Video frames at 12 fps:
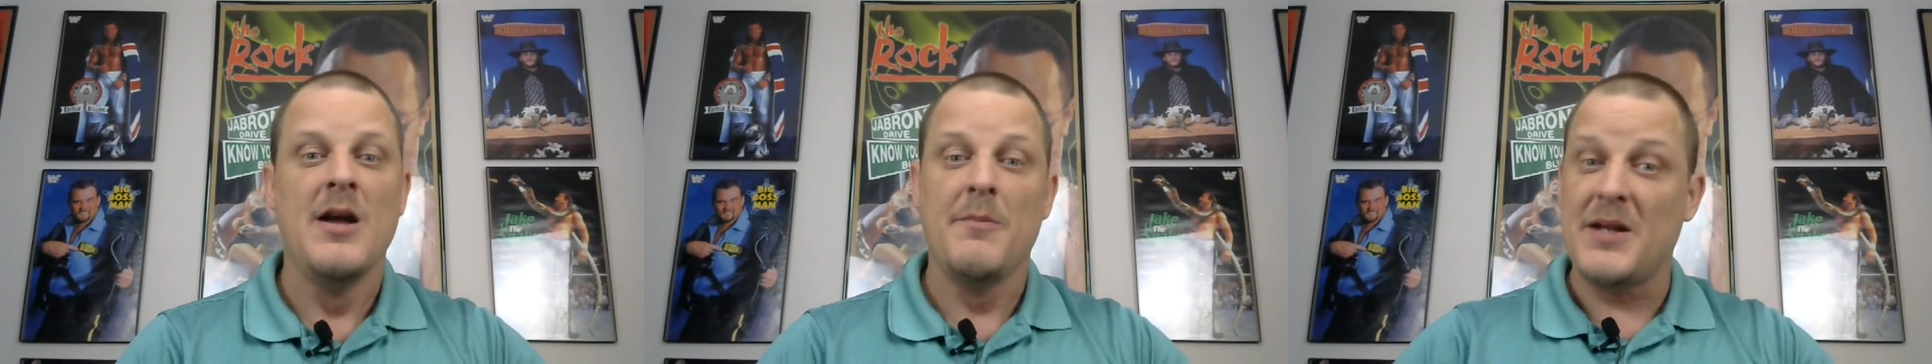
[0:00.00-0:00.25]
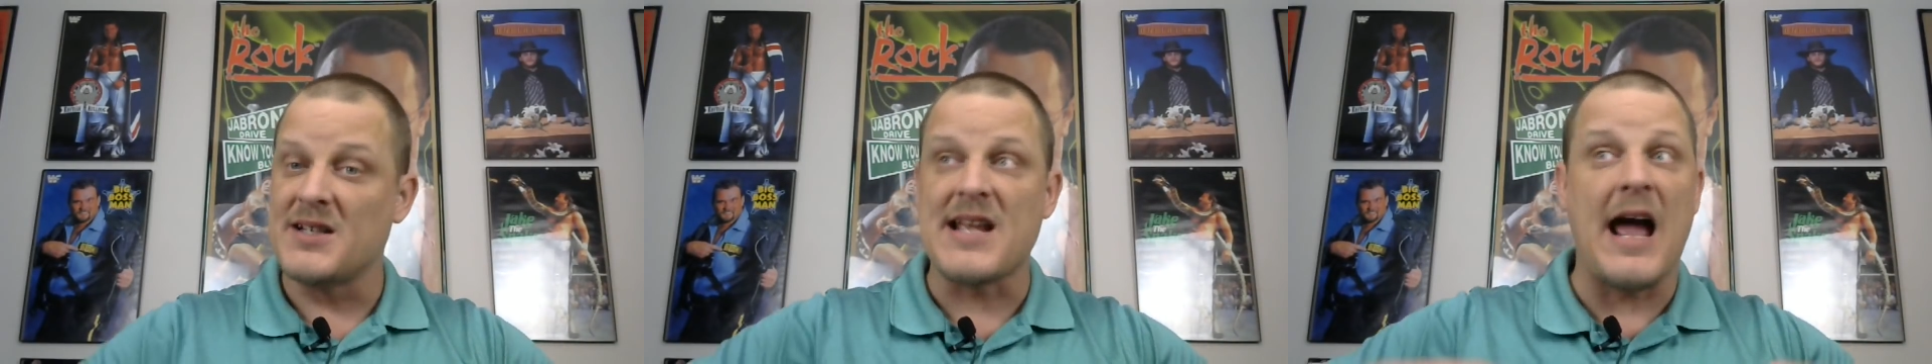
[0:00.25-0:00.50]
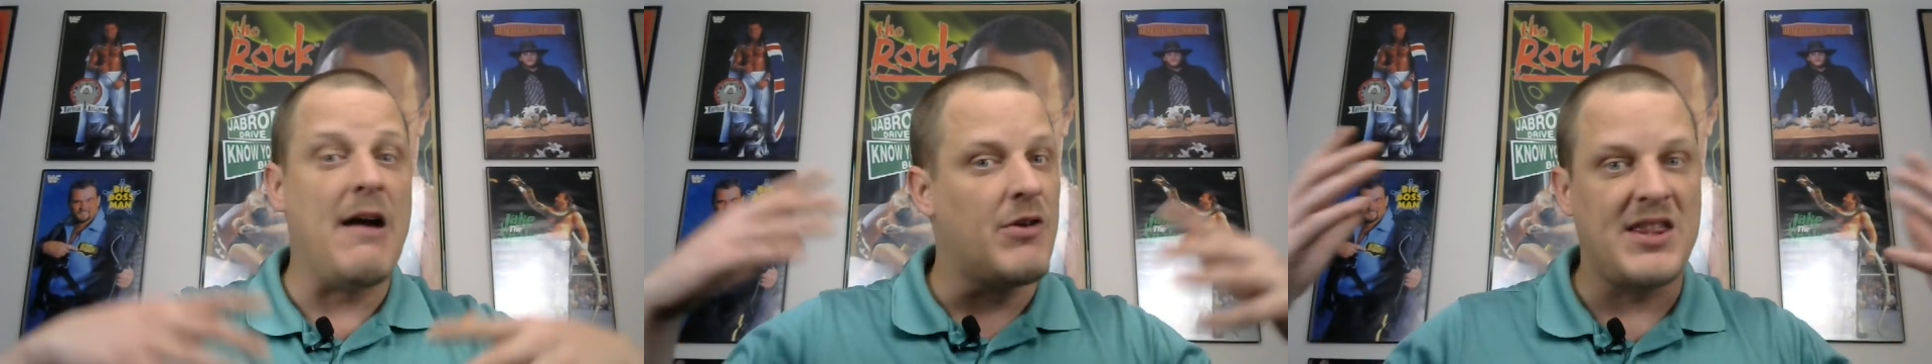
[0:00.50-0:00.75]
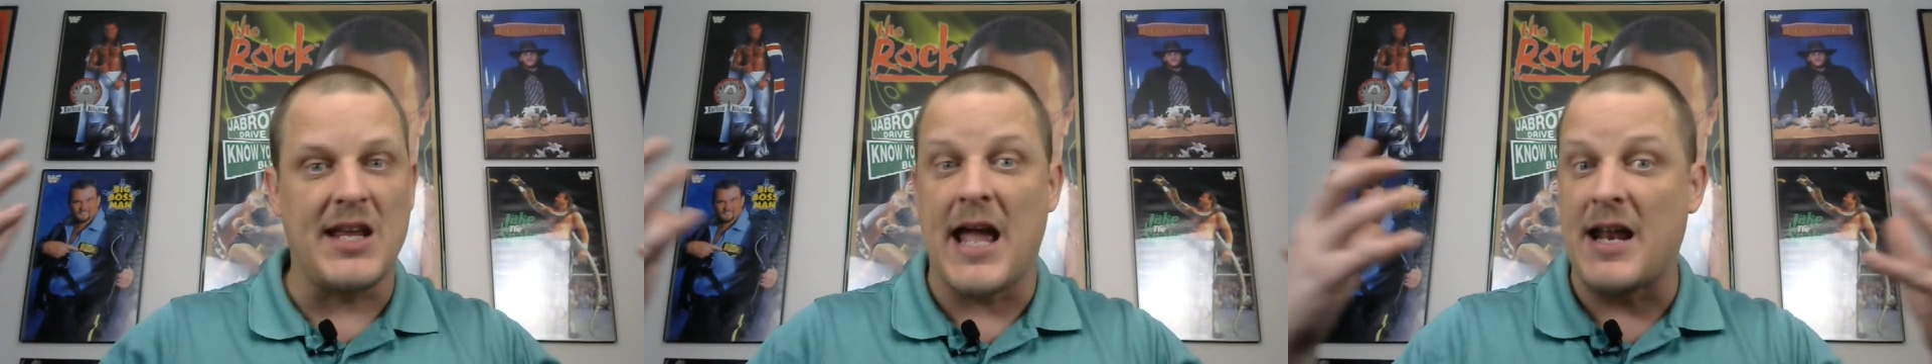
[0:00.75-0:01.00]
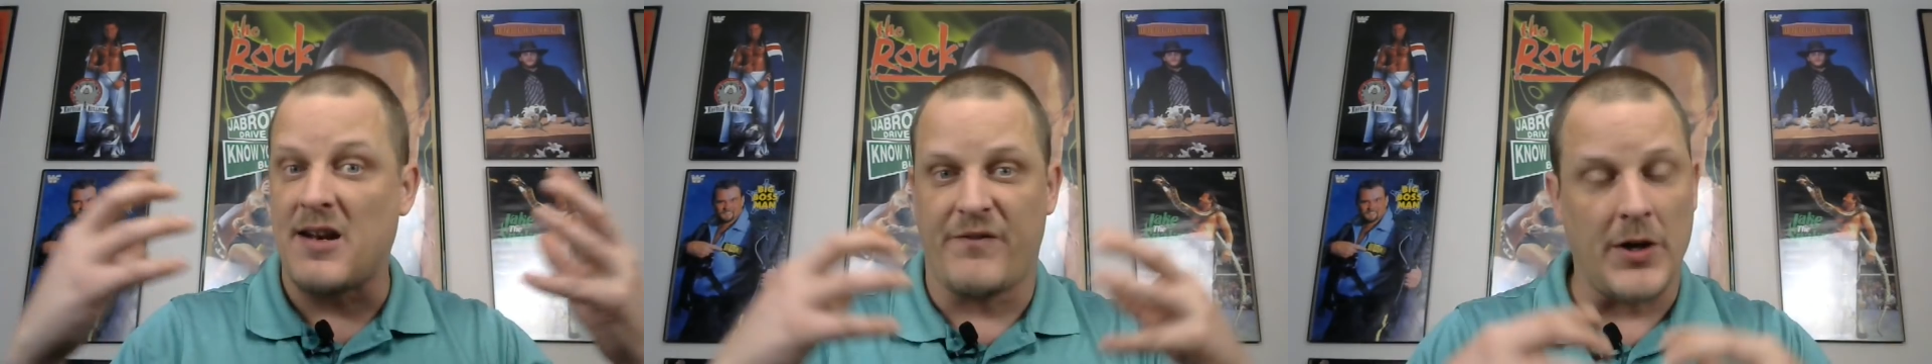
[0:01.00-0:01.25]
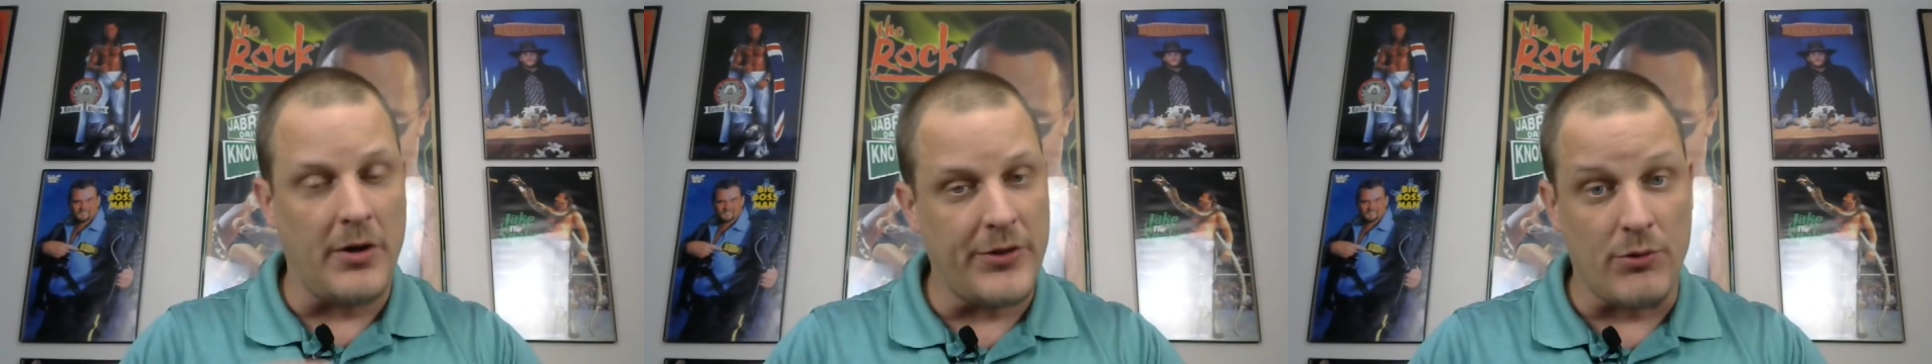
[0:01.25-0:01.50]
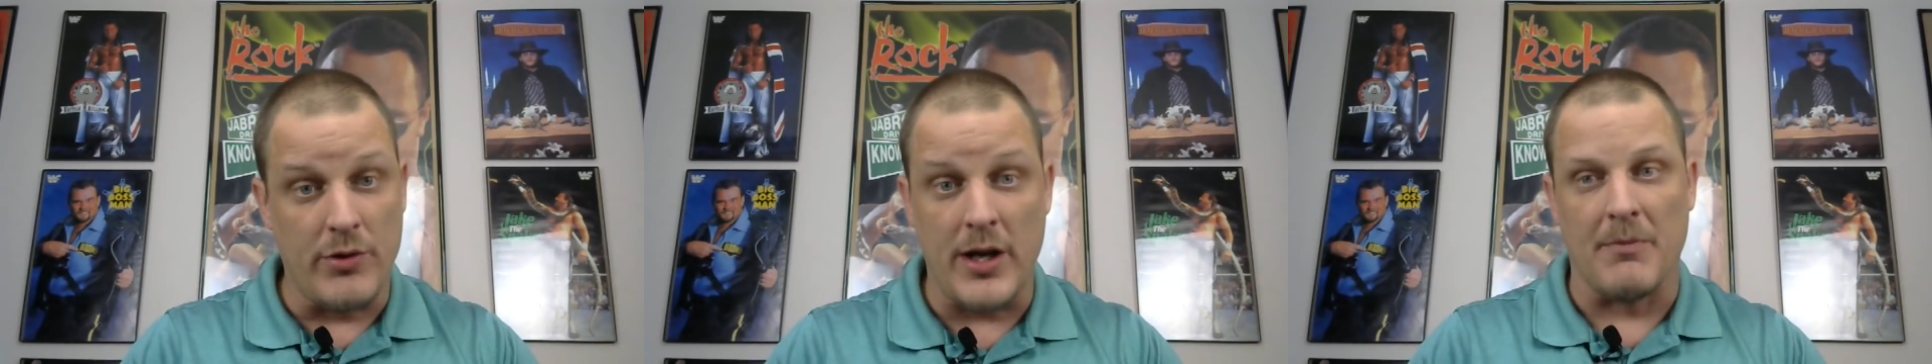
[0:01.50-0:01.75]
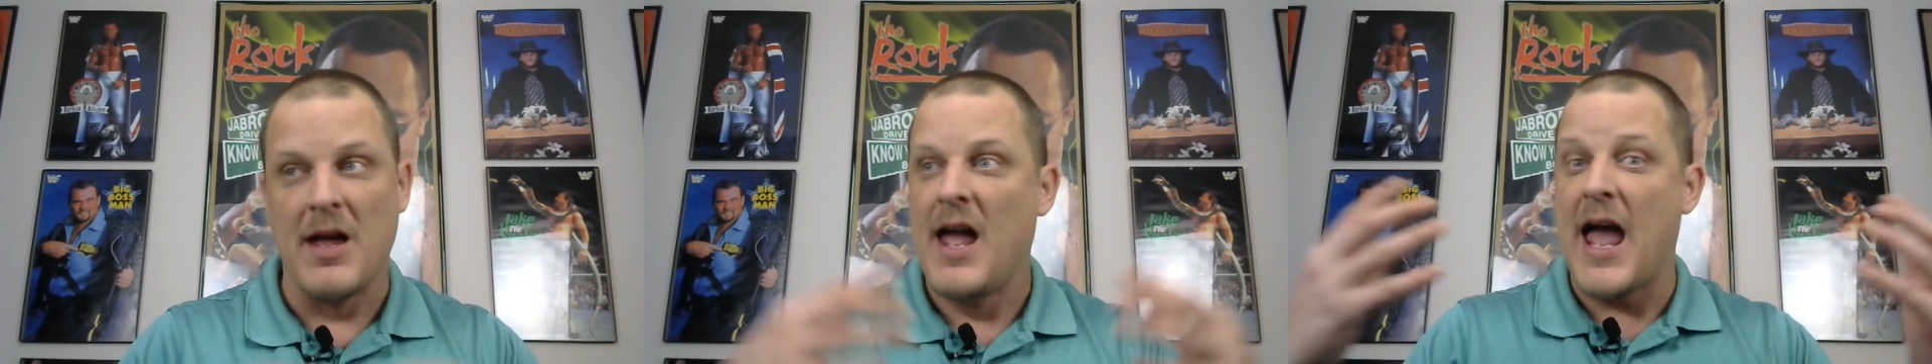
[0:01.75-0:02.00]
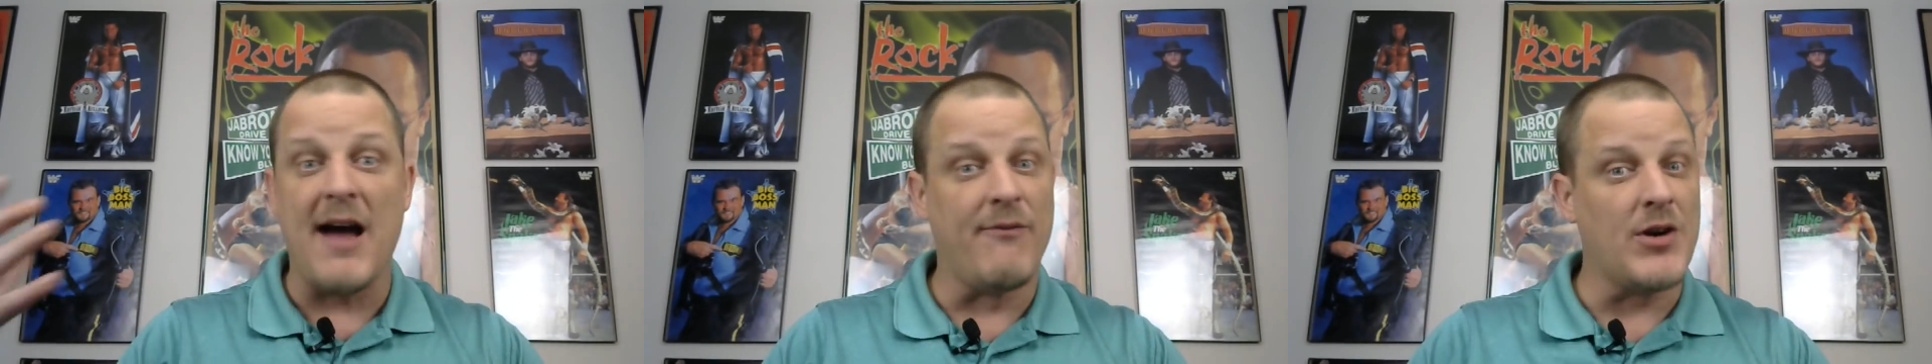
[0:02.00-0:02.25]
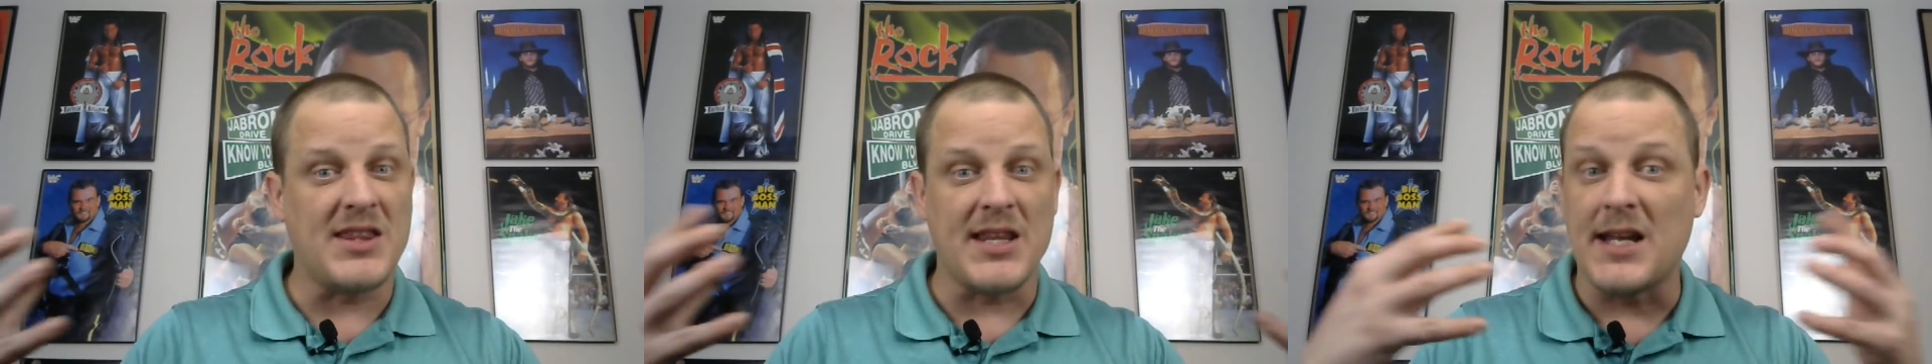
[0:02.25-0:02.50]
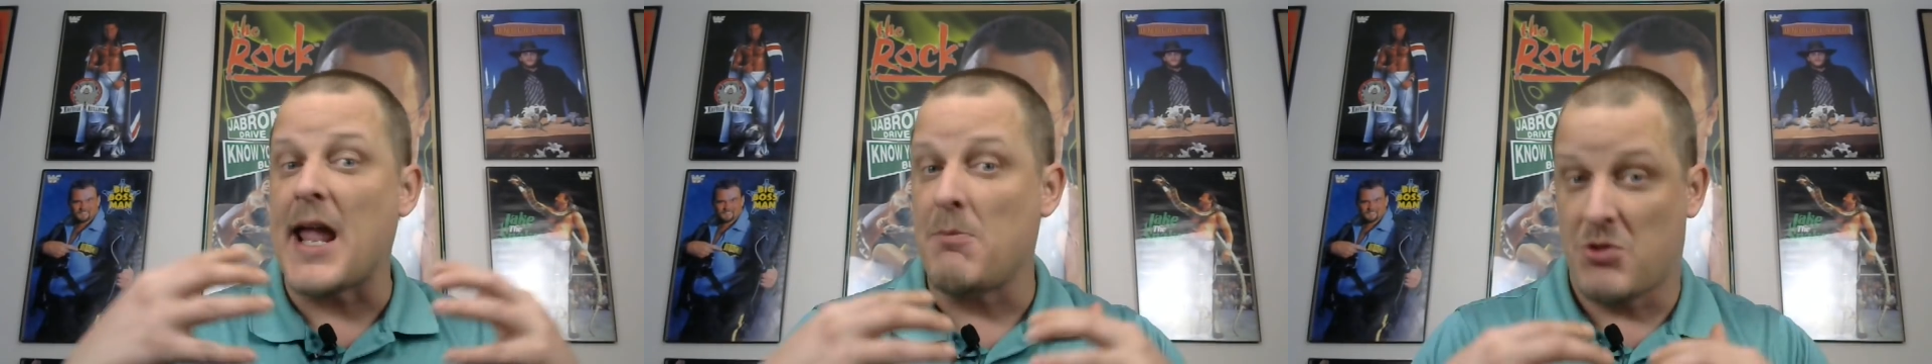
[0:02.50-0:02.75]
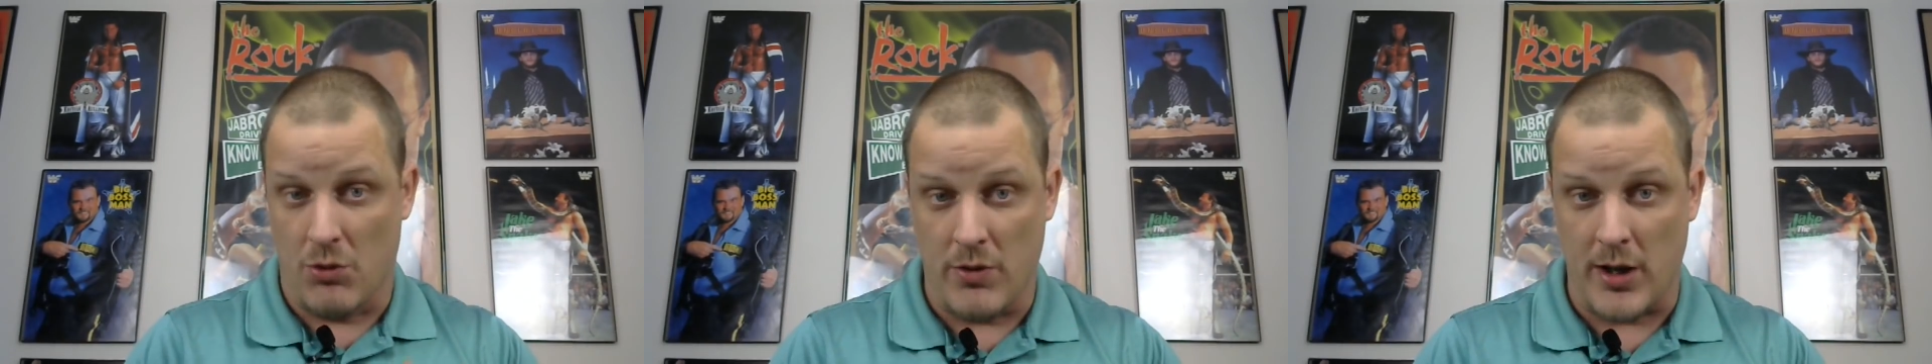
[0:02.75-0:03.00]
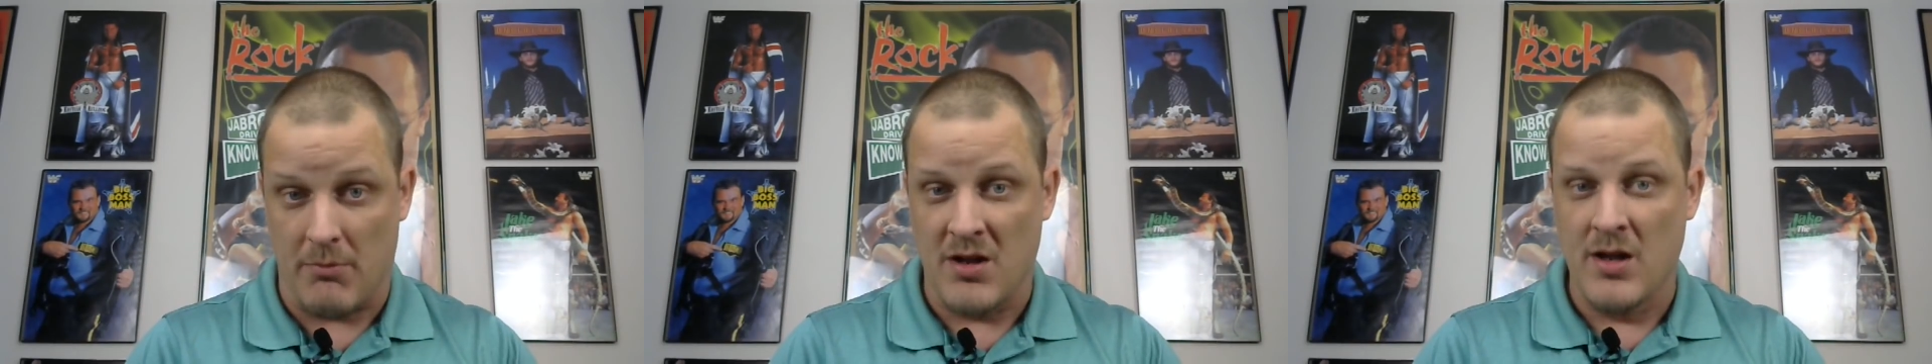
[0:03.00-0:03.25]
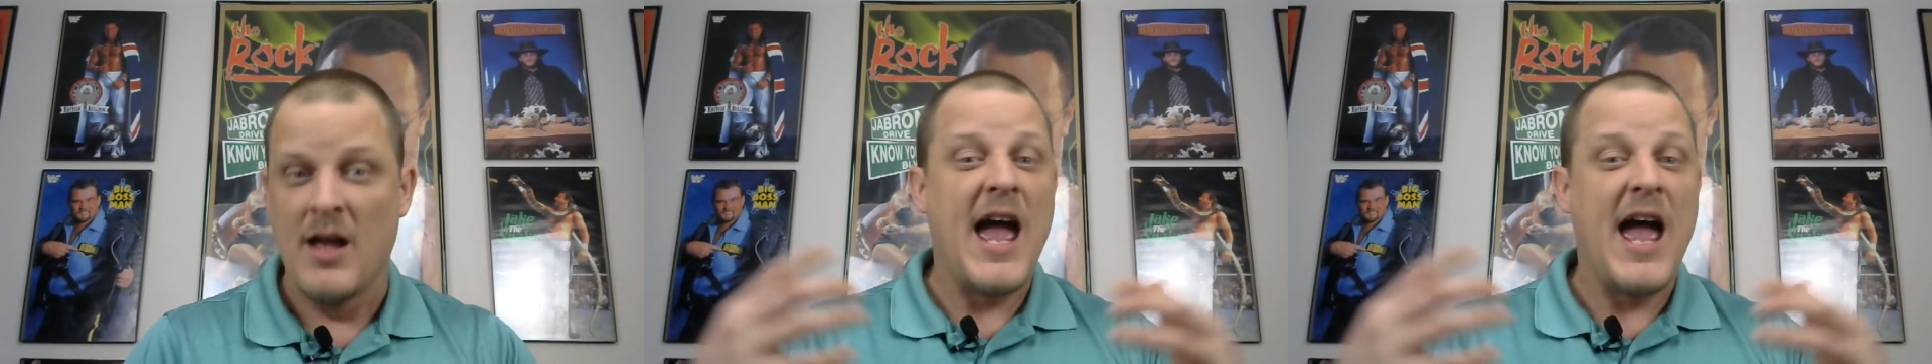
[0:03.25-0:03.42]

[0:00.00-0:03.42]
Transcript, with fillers: because everything had to funnel through him. Everything came through him.